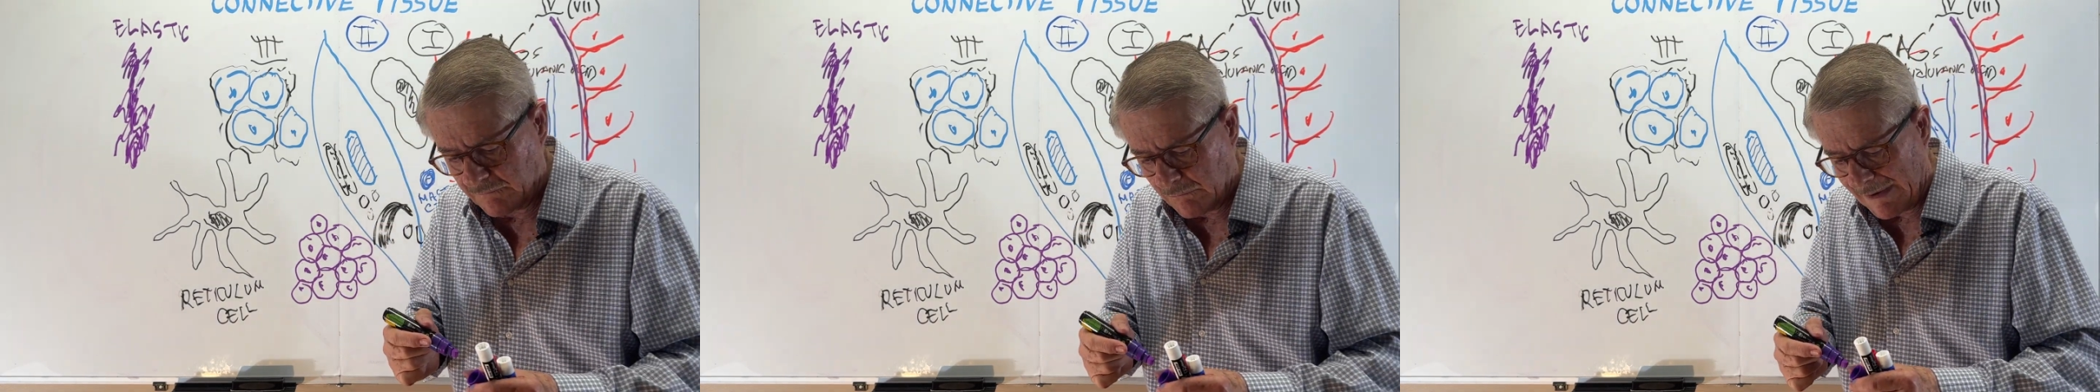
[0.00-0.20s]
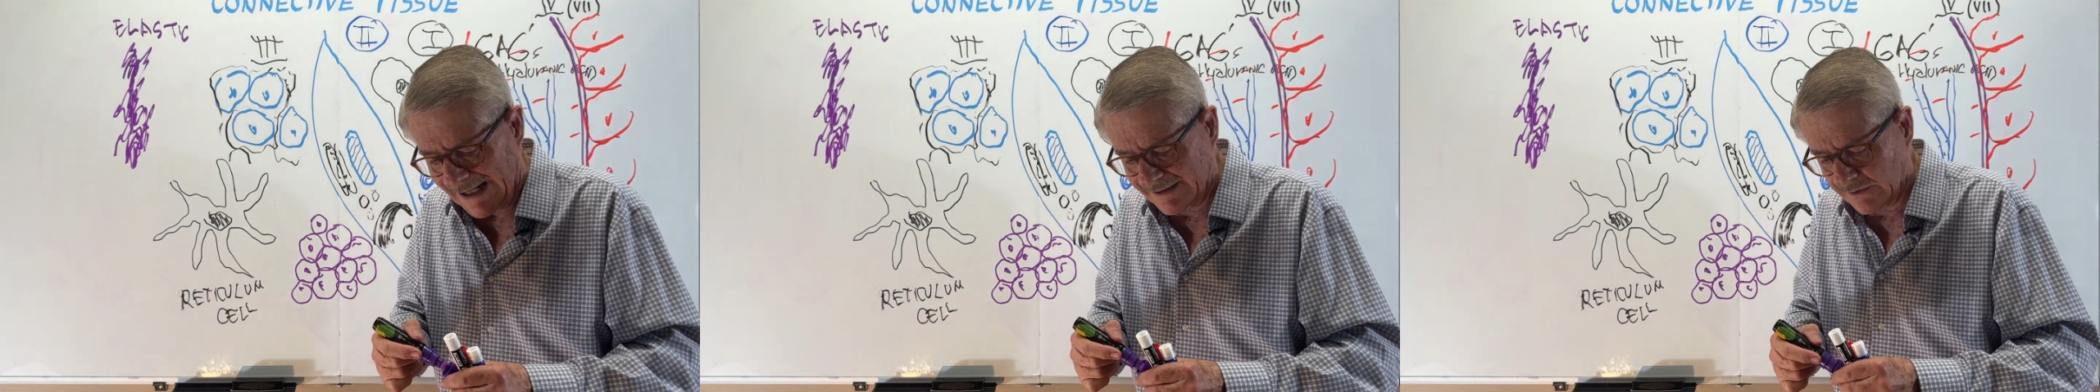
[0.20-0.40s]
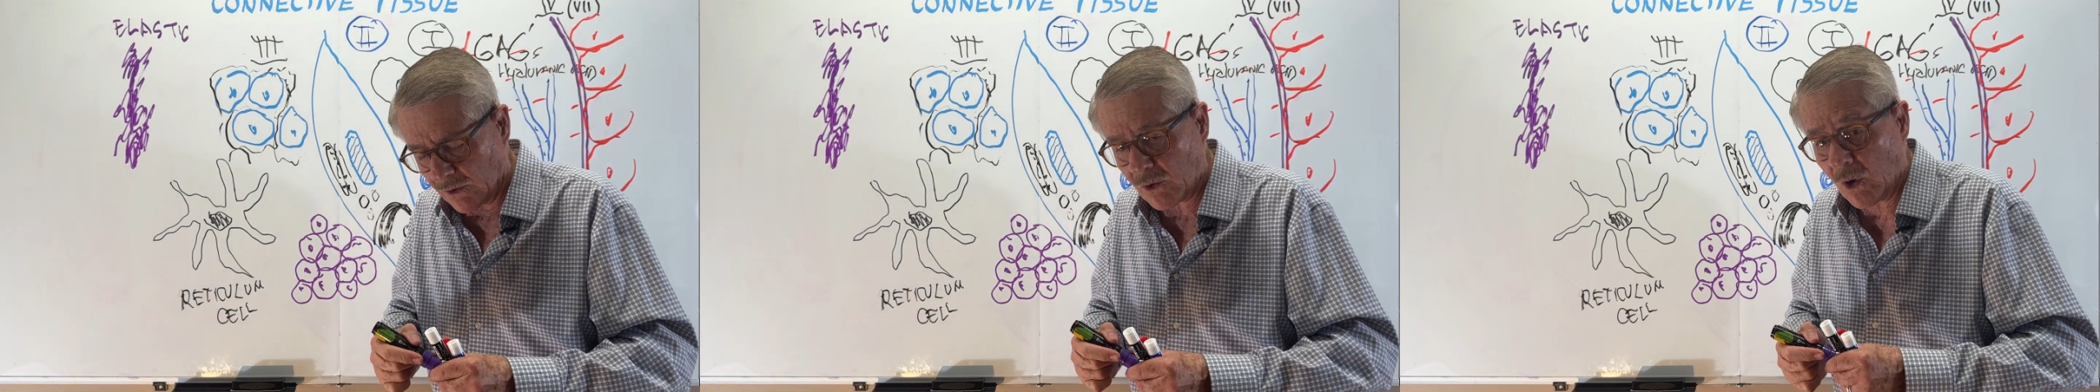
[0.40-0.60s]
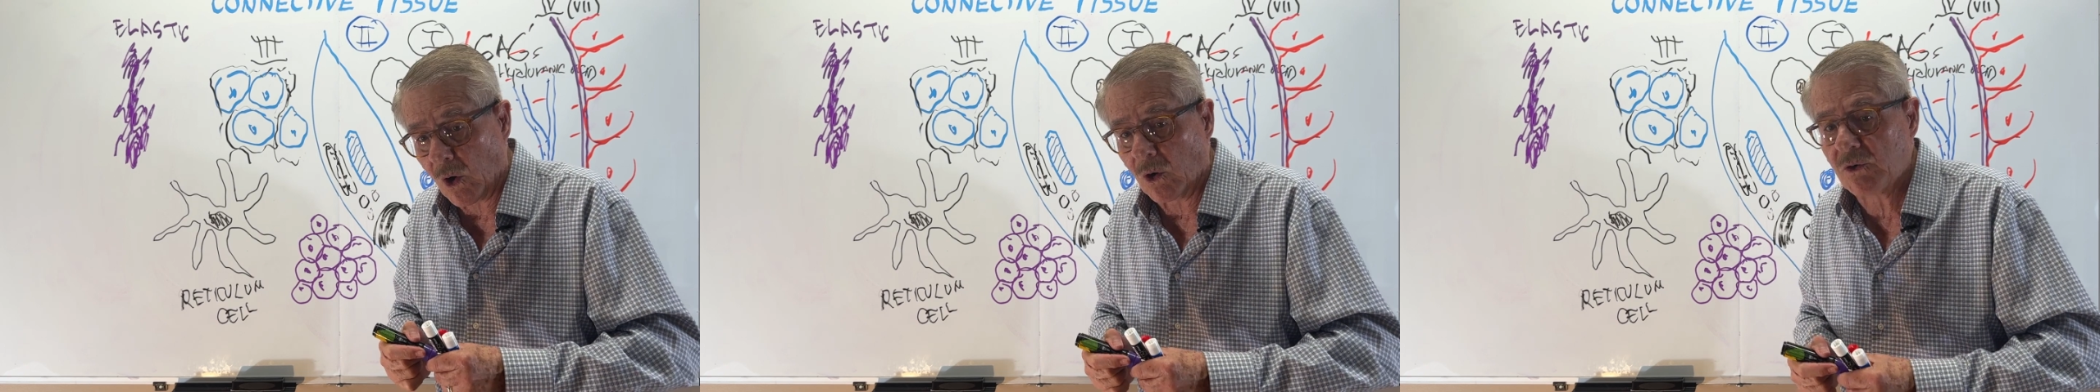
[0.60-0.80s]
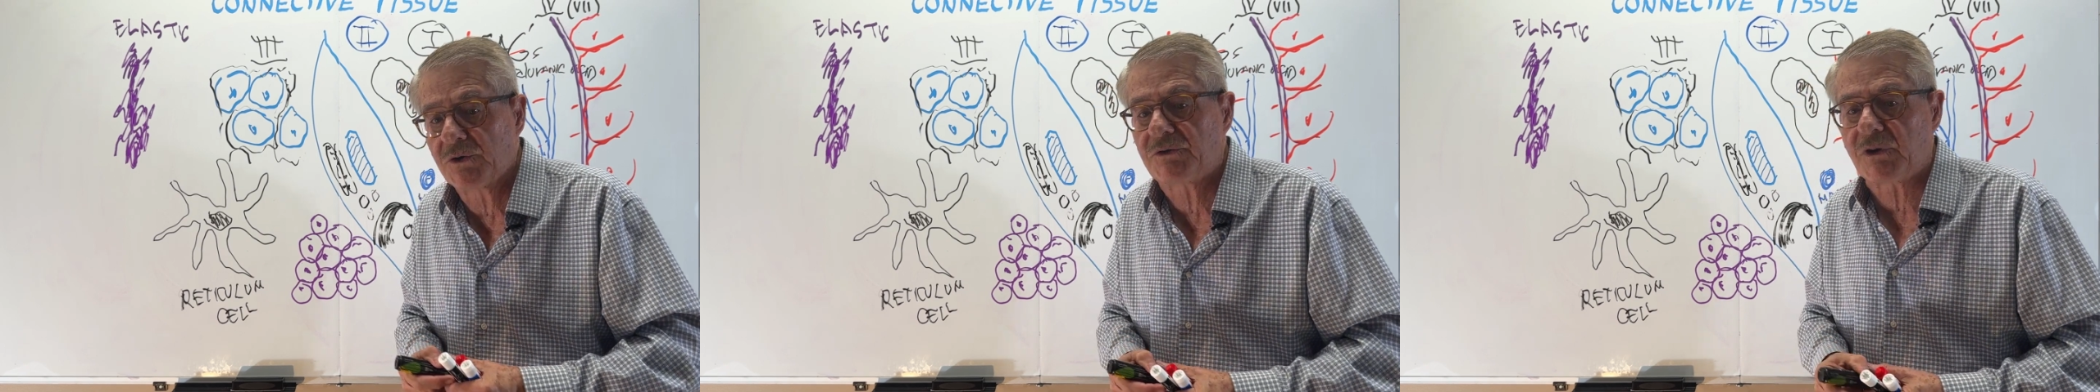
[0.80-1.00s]

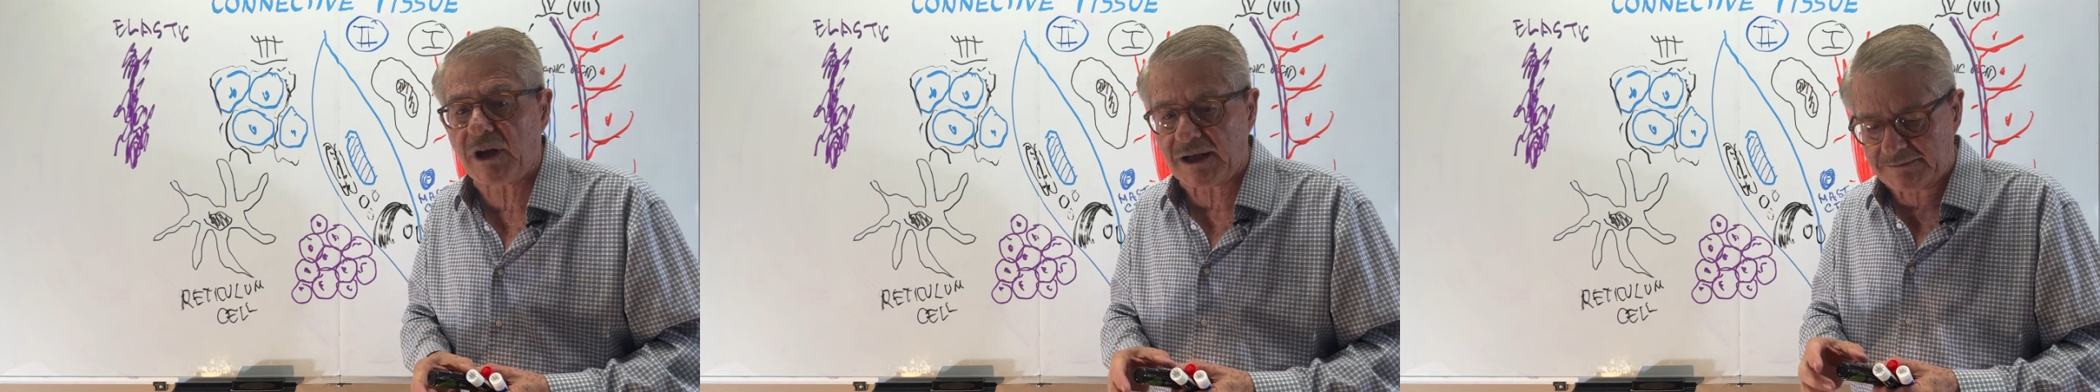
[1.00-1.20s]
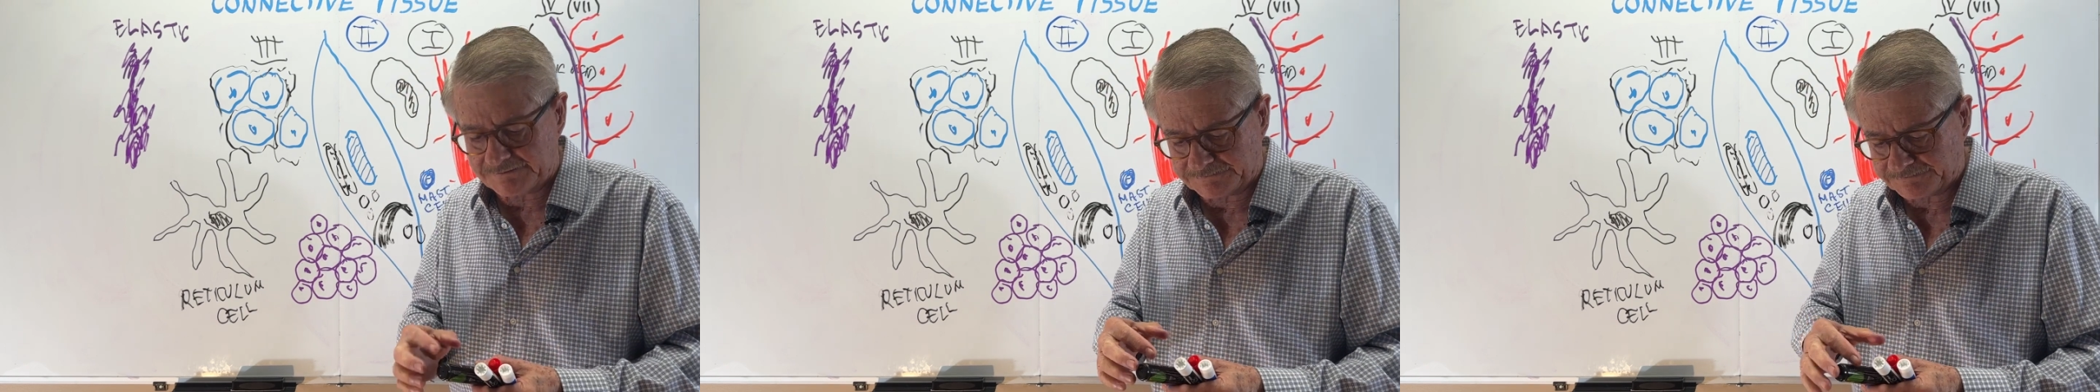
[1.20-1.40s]
mitochondria.